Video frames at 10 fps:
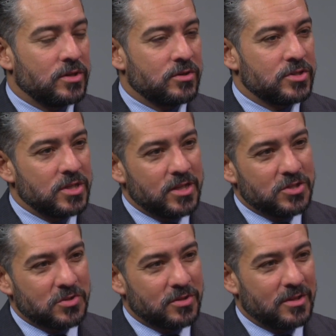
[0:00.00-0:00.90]
our
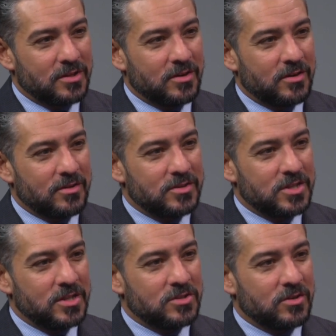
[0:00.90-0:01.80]
cities so that our
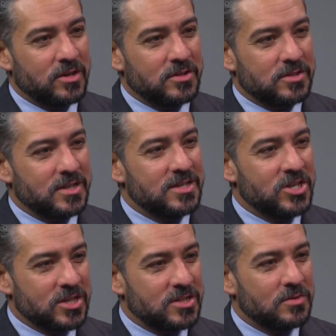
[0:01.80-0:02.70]
cities aren't as
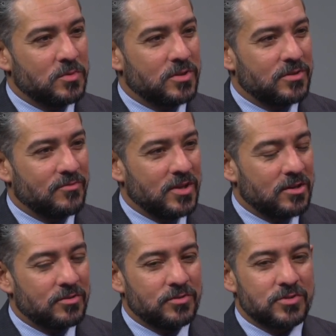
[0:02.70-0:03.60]
congested with
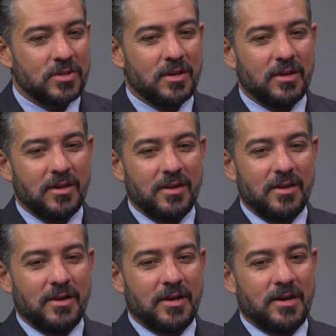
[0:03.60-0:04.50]
vehicles.
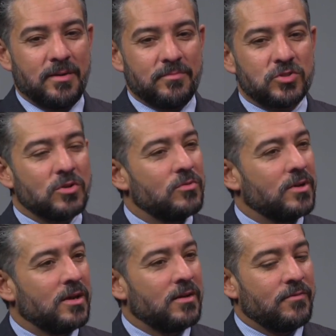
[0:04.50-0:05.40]
Um, so
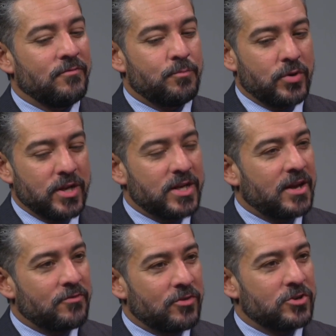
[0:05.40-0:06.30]
uh, pretty
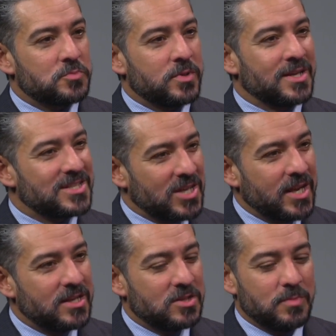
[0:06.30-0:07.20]
diverse, but
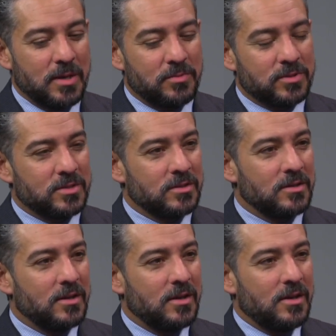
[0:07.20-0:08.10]
exciting to be able
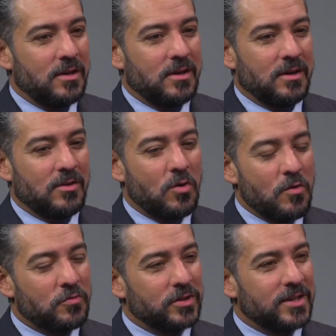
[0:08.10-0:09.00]
to uh,
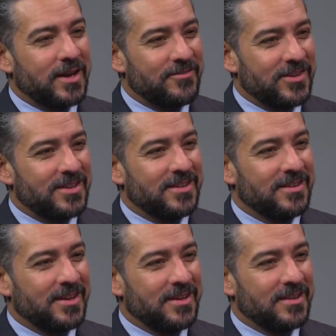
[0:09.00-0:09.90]
hopefully dive in
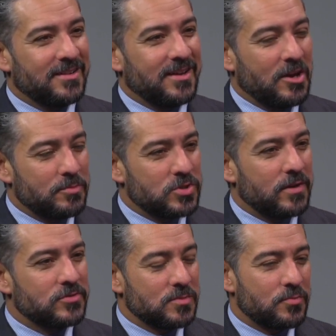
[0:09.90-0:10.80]
and, and help
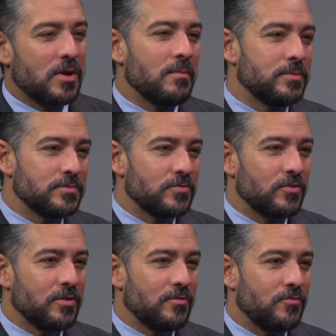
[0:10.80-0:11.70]
solve some problems
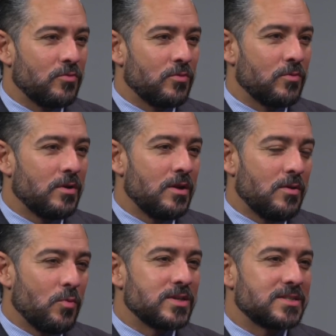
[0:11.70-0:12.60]
for, for
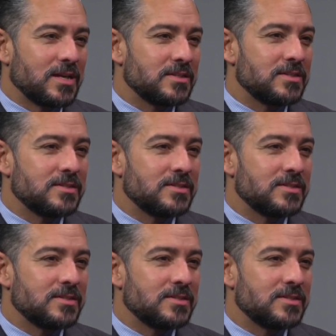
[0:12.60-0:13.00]
West Texas.